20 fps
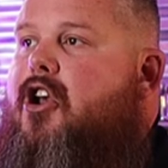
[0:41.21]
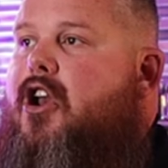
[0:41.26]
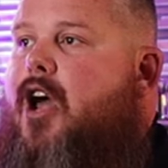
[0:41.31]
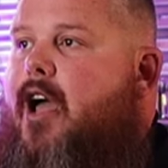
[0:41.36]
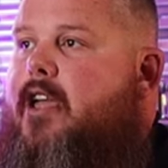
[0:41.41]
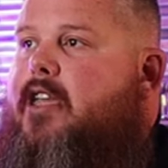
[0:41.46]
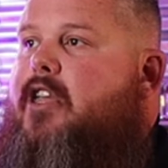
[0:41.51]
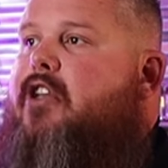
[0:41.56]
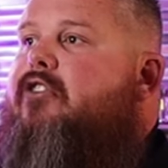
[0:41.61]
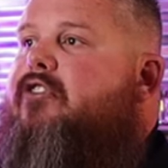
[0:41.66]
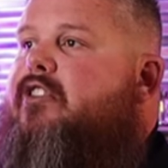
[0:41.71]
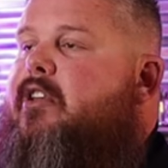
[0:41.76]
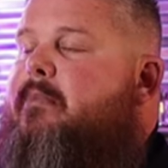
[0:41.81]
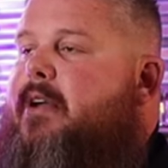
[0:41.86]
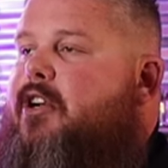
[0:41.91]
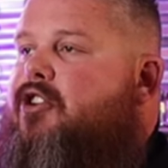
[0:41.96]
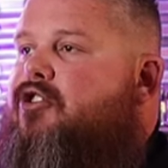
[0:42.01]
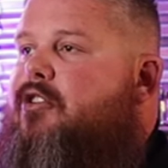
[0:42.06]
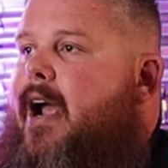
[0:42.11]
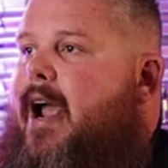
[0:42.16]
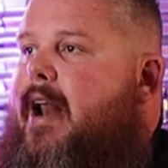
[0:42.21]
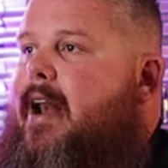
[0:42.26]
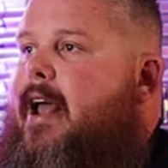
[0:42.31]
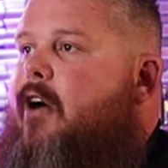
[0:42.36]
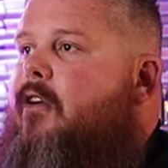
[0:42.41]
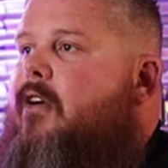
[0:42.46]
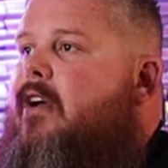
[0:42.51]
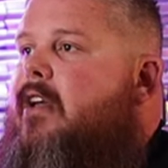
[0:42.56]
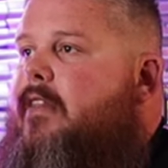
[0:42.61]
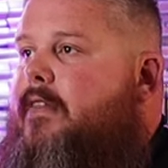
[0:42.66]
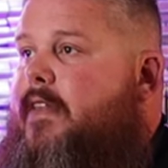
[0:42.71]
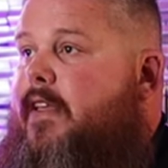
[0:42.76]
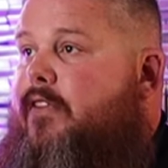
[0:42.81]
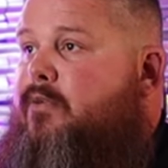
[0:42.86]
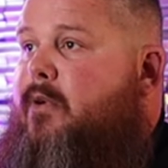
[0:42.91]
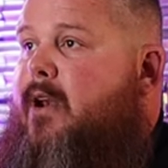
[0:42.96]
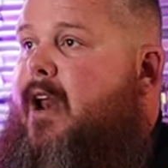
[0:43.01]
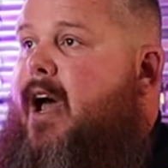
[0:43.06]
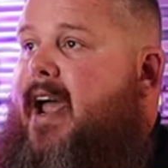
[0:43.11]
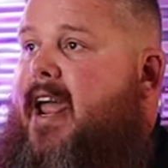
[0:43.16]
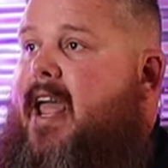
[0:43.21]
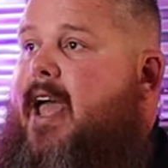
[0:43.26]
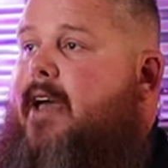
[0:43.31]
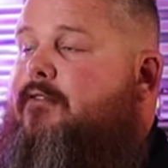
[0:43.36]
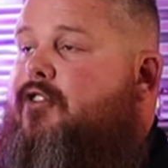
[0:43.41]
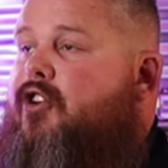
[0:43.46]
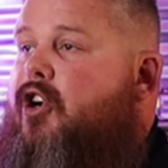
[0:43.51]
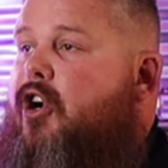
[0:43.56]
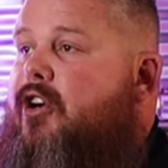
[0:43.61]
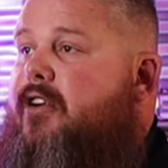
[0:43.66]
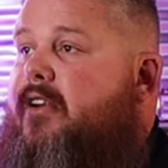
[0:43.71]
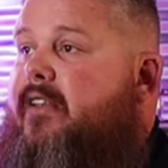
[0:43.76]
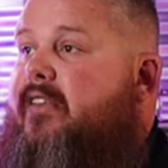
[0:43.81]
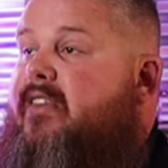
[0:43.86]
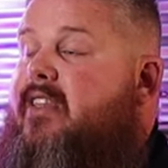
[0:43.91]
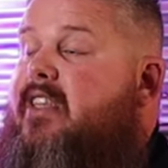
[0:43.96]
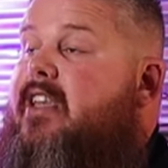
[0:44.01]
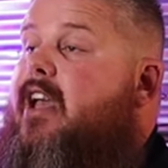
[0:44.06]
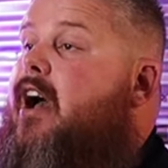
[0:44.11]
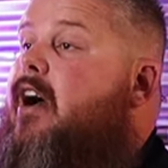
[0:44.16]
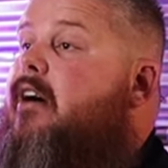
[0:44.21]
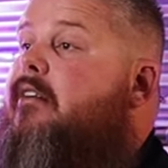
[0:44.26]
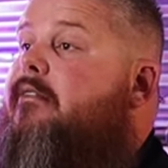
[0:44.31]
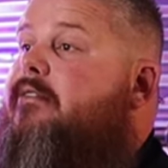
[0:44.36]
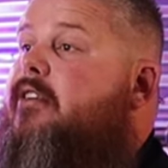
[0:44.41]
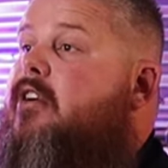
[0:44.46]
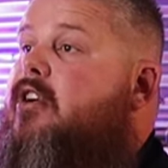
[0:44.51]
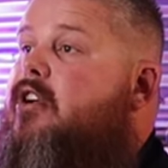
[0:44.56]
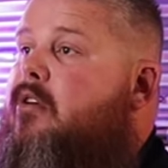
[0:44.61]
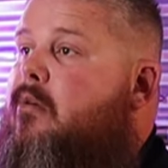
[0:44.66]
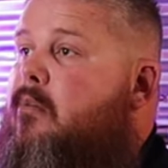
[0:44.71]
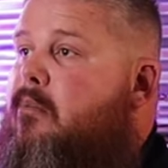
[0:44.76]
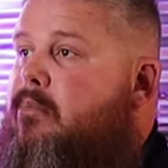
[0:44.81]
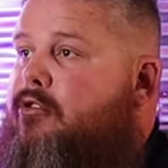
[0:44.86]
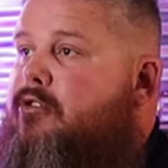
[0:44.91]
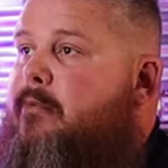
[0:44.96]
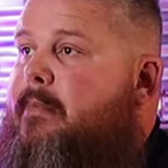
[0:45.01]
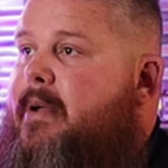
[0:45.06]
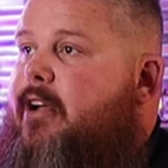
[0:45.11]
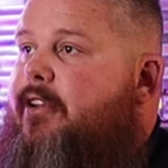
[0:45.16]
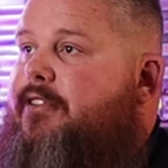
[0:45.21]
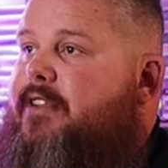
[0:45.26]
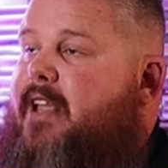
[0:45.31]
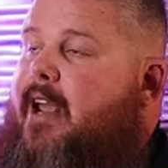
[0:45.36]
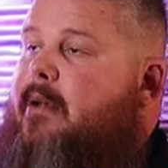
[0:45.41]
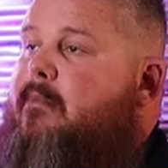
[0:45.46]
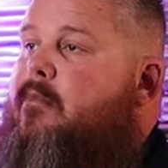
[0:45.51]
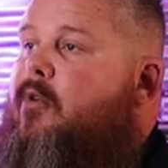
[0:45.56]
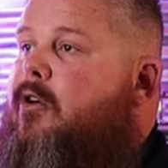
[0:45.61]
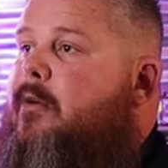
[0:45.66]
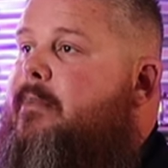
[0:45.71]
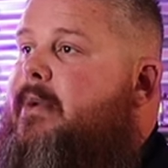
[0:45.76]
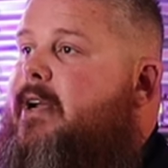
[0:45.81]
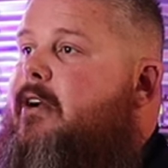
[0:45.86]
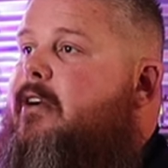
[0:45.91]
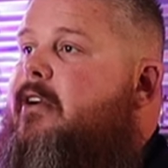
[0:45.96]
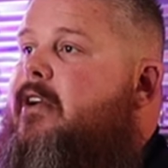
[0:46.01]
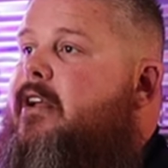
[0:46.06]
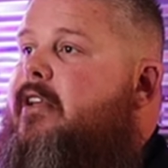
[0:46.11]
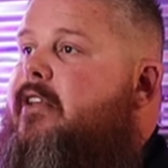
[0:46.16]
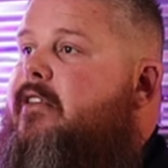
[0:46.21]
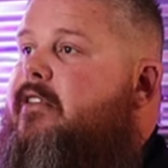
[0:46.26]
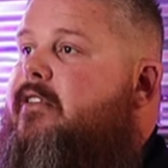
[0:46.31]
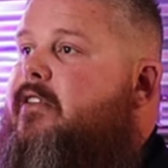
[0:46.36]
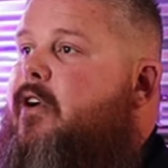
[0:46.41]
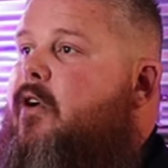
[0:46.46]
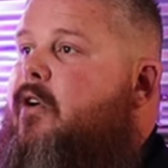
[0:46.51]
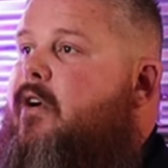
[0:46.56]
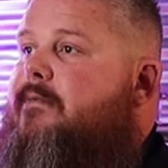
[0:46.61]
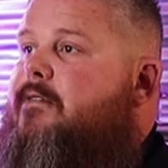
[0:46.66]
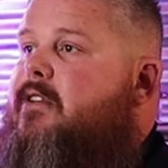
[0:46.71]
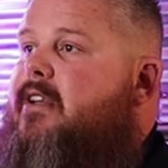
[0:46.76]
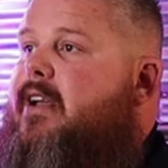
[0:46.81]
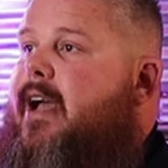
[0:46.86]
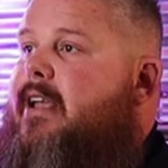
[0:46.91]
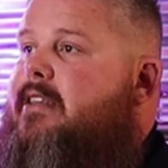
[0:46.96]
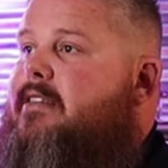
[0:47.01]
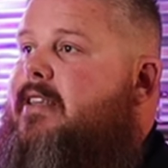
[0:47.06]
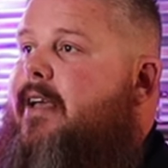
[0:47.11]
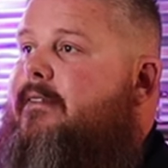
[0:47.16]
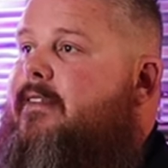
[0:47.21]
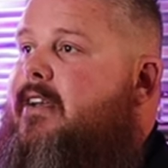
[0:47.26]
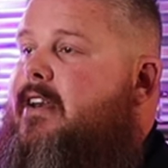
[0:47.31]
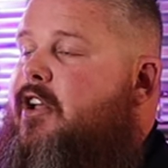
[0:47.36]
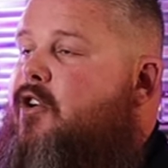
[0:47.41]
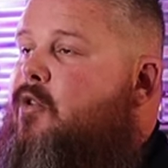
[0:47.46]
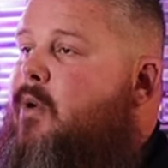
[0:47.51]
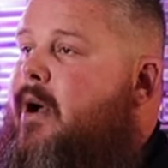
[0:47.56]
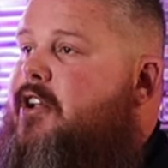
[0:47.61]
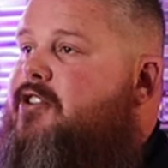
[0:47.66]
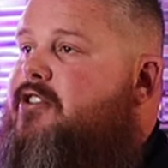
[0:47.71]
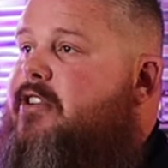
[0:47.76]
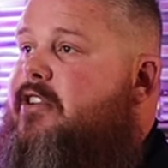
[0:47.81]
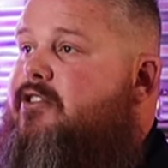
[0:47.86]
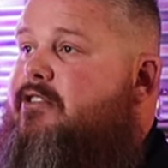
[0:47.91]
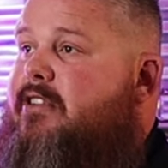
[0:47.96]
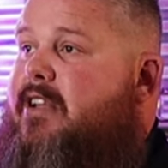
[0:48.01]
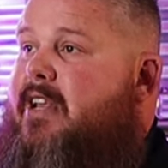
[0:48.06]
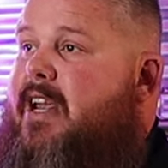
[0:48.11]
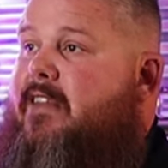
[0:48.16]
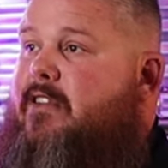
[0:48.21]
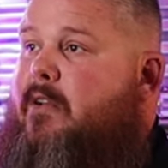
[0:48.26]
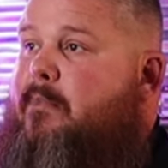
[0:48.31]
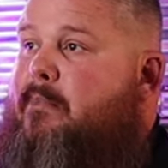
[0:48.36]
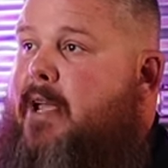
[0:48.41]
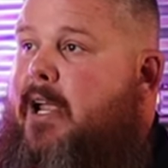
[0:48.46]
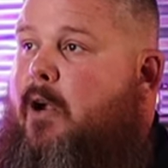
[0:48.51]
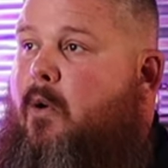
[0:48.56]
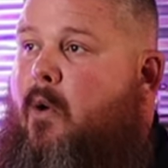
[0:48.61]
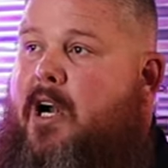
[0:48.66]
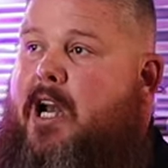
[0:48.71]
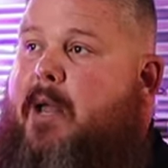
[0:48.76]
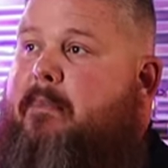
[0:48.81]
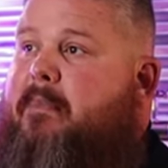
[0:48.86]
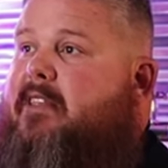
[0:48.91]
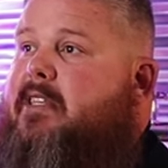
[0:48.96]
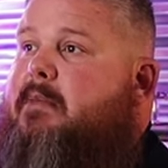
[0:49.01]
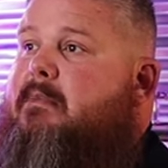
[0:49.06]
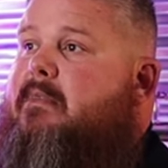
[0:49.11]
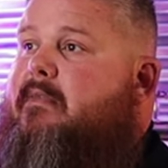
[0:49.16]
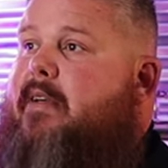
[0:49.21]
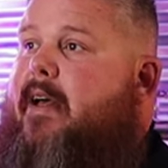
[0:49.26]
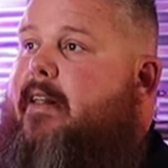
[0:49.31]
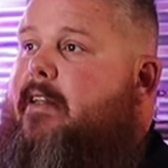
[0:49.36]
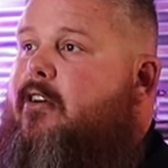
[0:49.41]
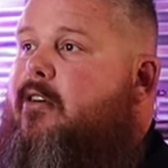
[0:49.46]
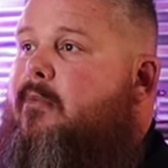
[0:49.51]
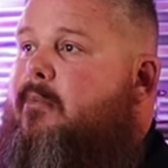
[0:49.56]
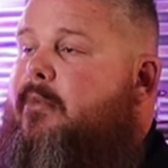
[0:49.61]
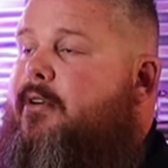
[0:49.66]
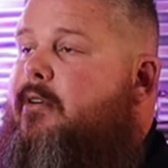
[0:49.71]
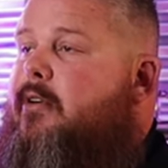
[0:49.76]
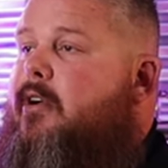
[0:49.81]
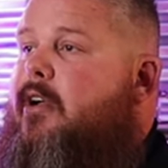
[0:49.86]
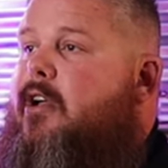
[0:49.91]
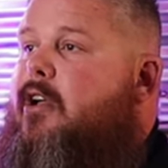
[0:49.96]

not use it, but try it out. This one I have courtesy of Brewbuilt and More Beer, so if you guys have any questions, you can either pick one up at Simi Valley Homebrew